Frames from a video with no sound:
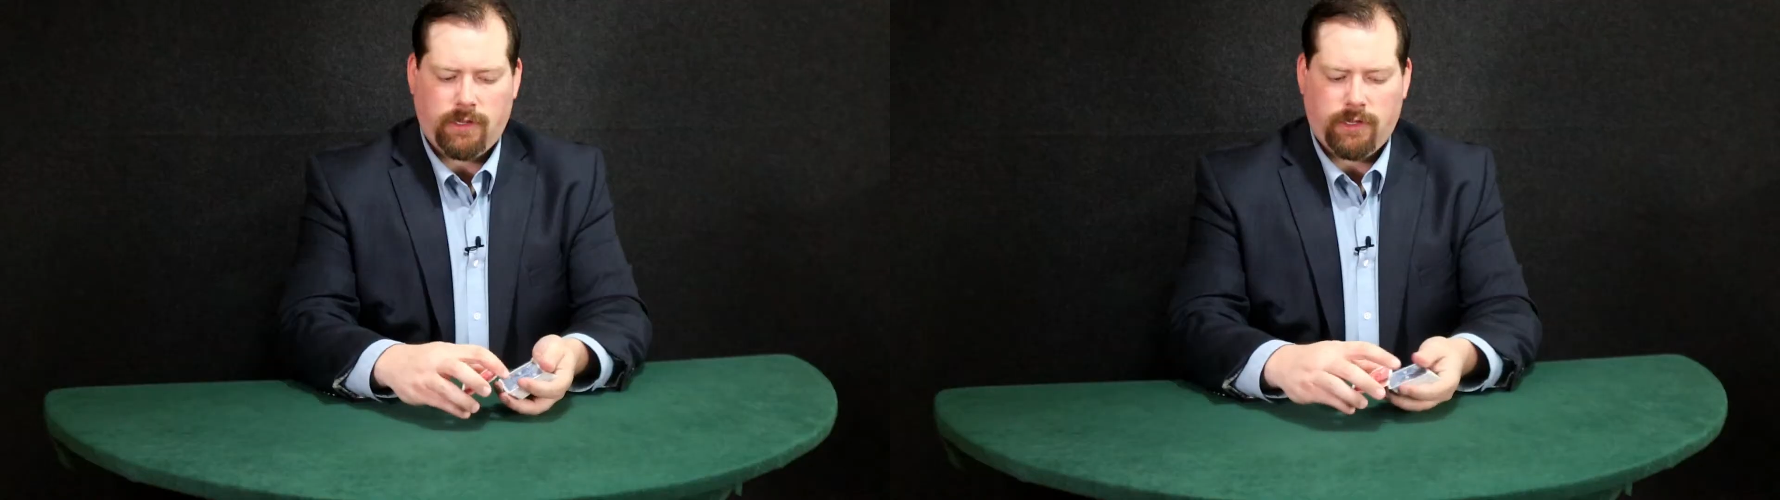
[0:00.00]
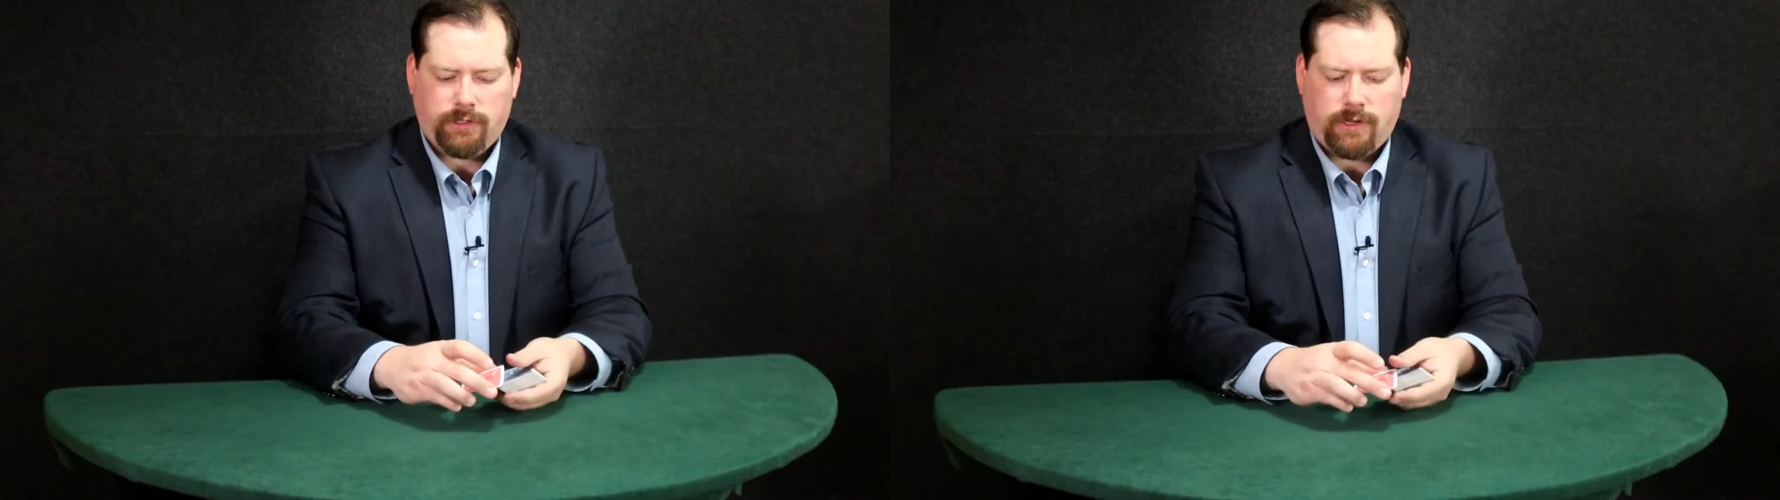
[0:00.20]

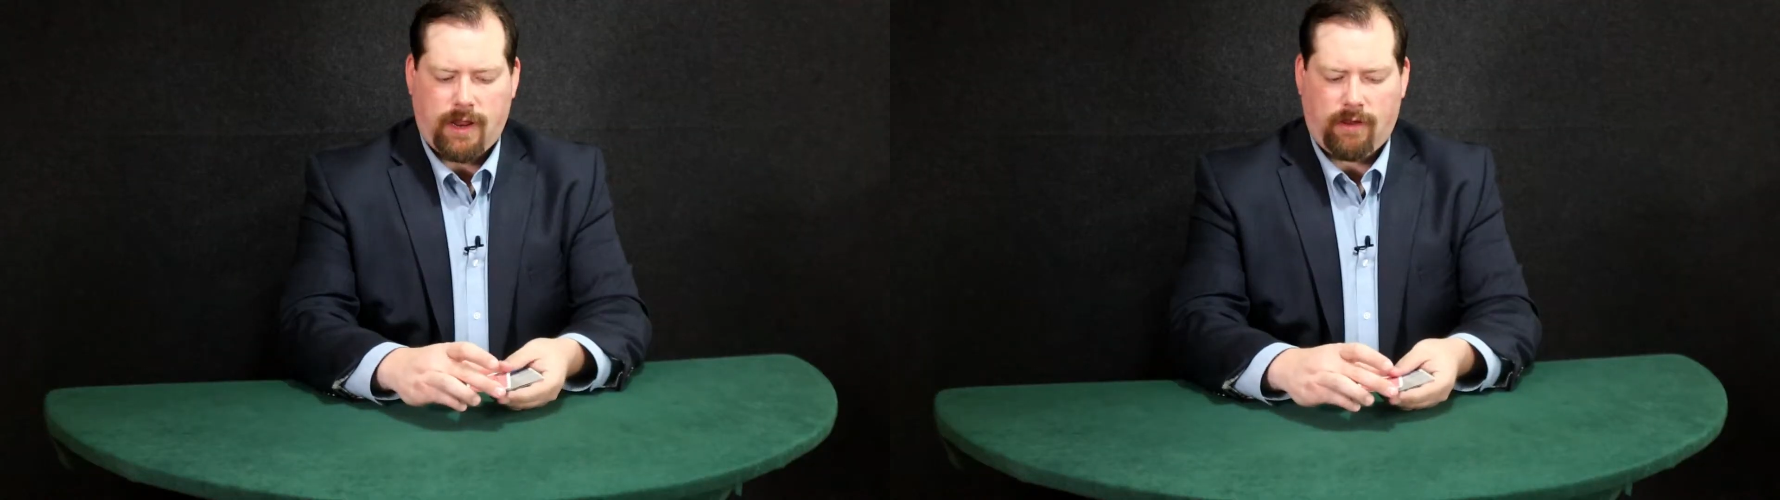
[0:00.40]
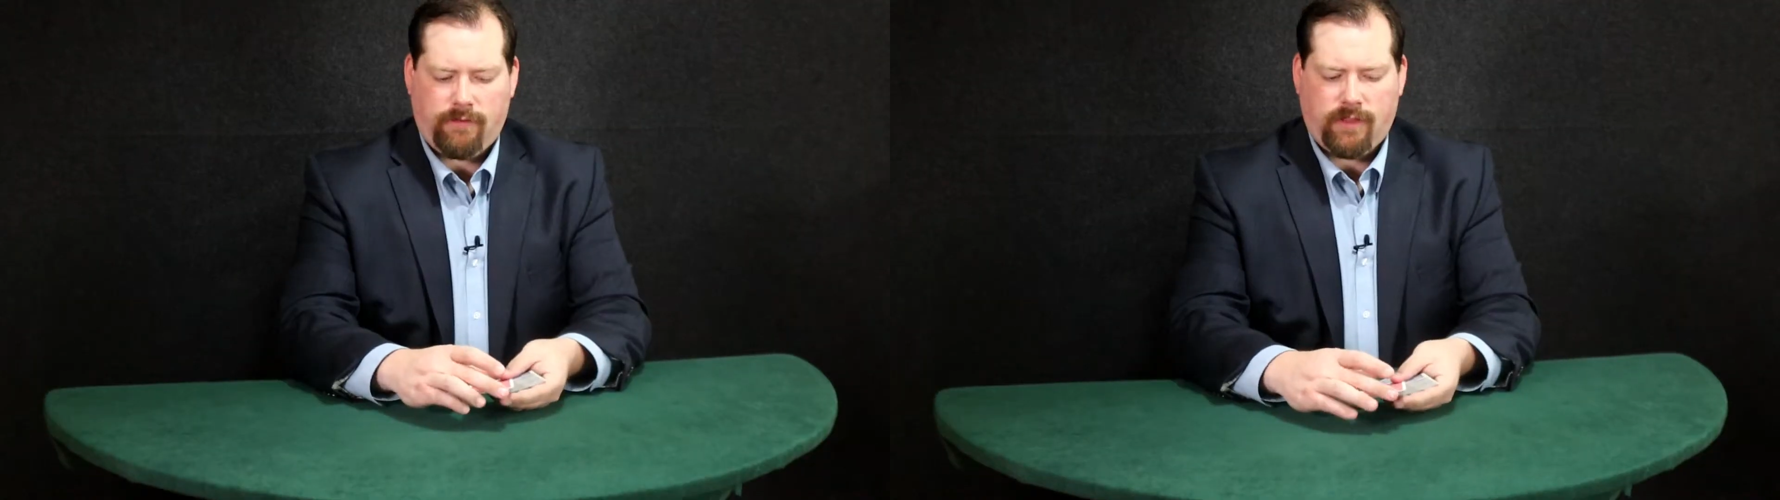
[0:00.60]
So
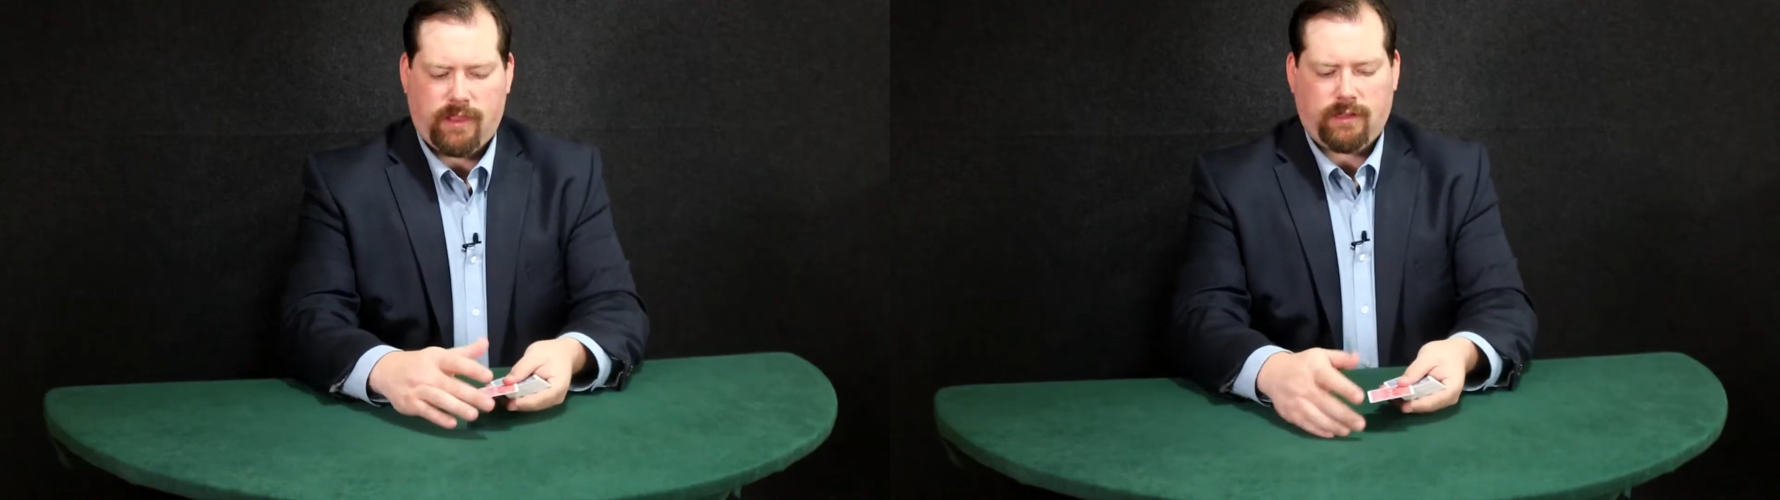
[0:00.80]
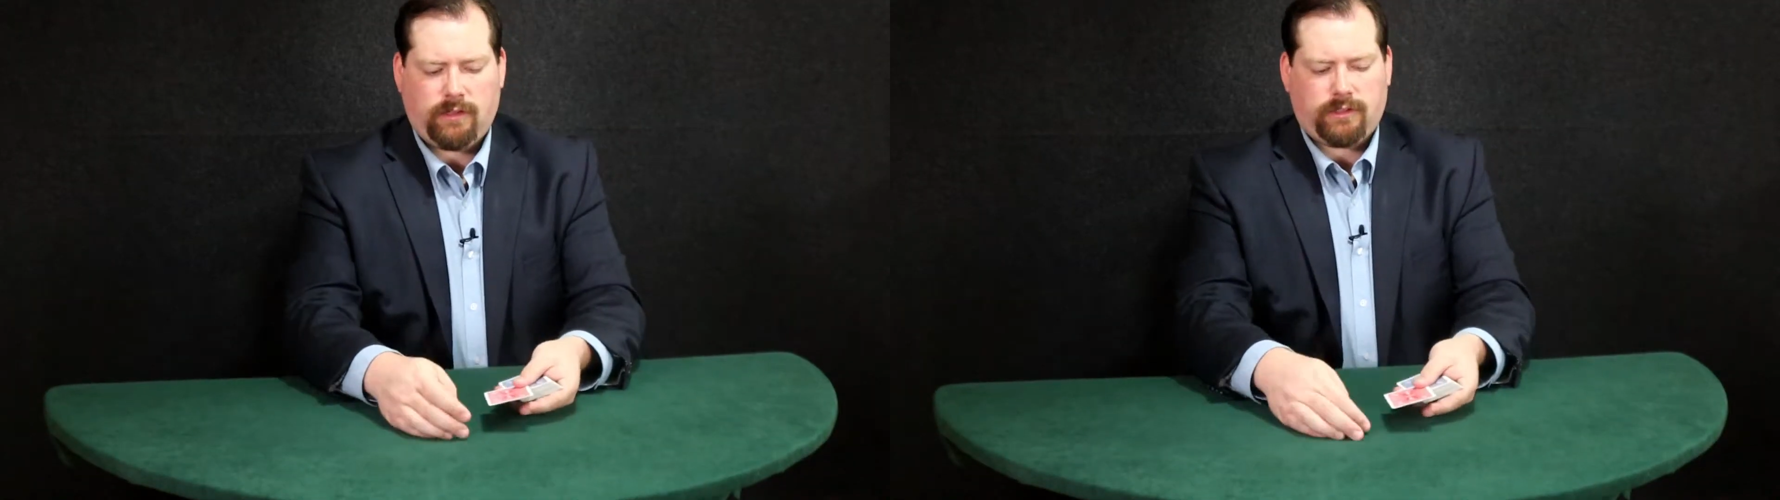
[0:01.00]
now
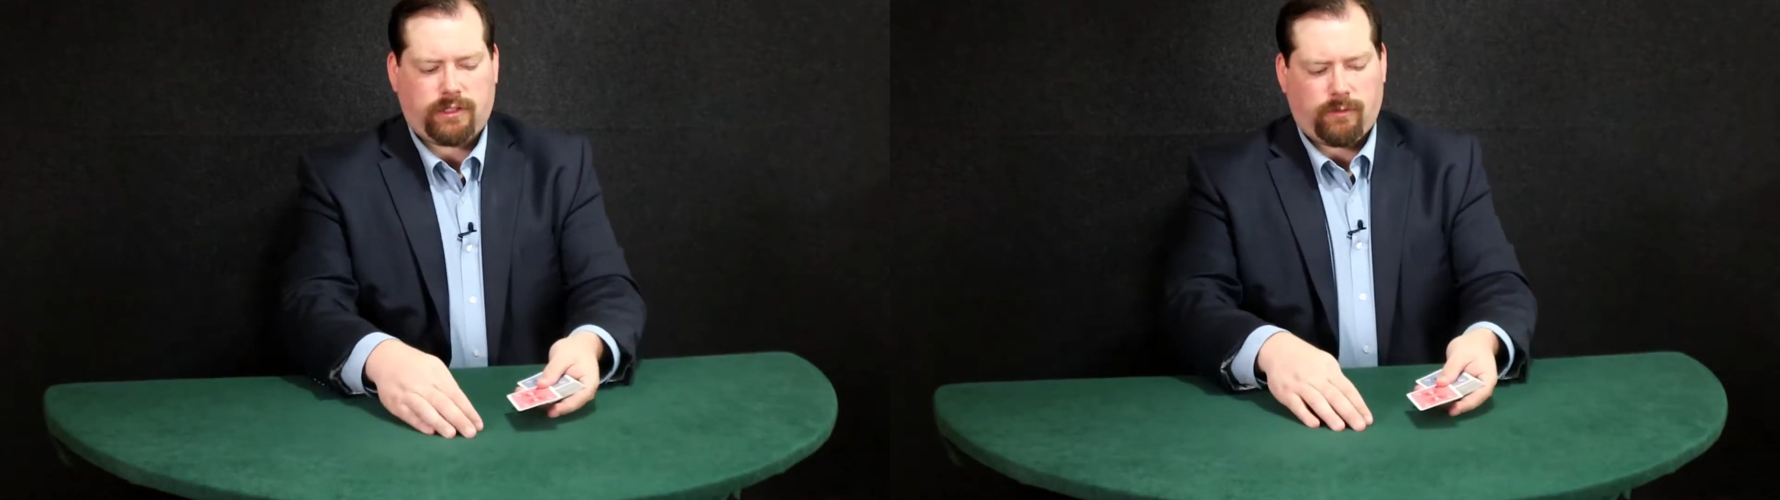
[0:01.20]
everything looks